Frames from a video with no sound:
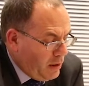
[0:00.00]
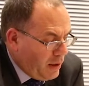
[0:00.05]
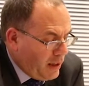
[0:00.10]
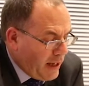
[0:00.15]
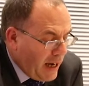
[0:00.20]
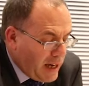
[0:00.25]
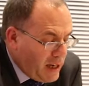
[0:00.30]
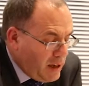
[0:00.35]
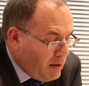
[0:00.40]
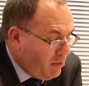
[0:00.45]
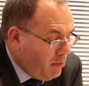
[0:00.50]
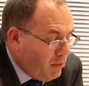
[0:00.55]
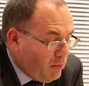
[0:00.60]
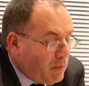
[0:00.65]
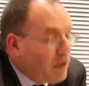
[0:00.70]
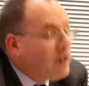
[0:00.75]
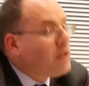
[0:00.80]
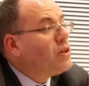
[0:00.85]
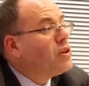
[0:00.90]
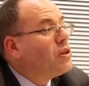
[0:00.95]
Again,
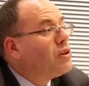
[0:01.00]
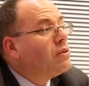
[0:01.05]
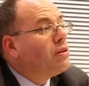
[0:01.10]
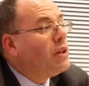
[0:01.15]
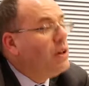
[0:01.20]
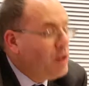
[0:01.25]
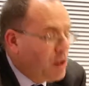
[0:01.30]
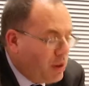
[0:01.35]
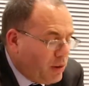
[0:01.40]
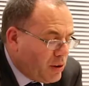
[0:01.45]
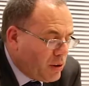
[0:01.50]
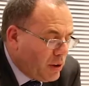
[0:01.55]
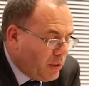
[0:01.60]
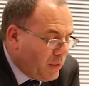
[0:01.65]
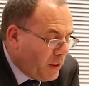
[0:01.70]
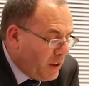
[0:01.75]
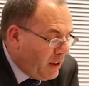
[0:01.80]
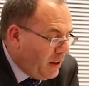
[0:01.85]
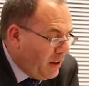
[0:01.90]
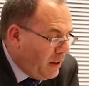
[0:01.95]
that's intuitive,
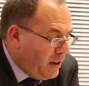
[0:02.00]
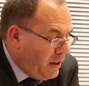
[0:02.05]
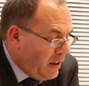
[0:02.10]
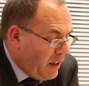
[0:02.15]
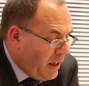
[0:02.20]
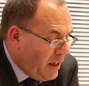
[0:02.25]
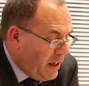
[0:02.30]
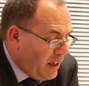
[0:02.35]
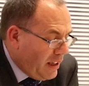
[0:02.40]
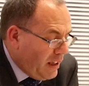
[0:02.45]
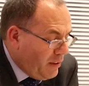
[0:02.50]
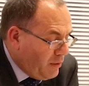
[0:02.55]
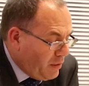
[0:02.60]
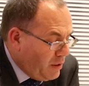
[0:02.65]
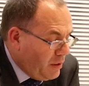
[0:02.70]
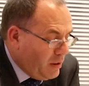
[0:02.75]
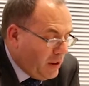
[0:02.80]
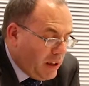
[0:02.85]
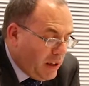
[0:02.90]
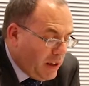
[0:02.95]

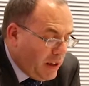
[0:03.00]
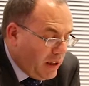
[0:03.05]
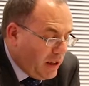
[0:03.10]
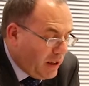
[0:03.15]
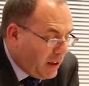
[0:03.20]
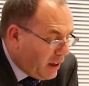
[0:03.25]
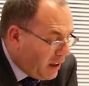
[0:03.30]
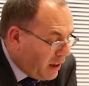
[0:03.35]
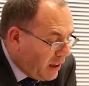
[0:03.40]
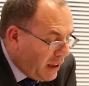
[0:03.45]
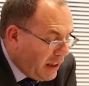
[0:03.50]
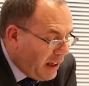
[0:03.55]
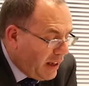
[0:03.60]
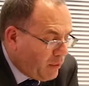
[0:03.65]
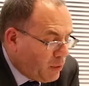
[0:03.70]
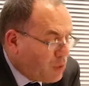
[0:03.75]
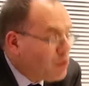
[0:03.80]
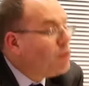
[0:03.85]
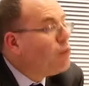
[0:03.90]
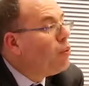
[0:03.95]
given the higher
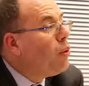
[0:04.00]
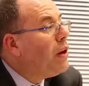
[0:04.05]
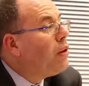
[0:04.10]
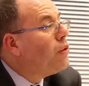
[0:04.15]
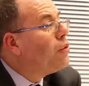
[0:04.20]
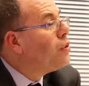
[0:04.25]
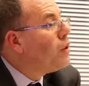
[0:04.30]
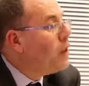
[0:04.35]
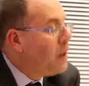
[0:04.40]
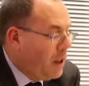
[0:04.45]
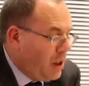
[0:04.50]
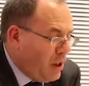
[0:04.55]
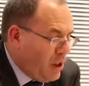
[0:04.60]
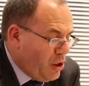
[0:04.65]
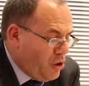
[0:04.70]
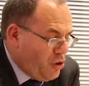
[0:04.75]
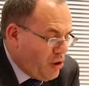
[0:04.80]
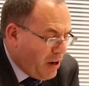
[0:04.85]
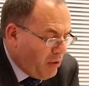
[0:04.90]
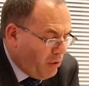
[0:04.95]
levels of wealth
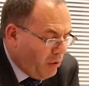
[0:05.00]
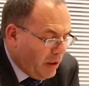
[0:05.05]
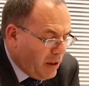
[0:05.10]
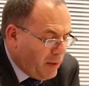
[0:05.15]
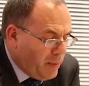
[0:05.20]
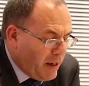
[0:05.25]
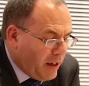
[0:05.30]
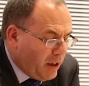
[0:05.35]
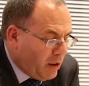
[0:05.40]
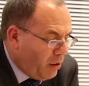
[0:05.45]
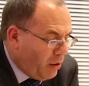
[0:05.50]
generally being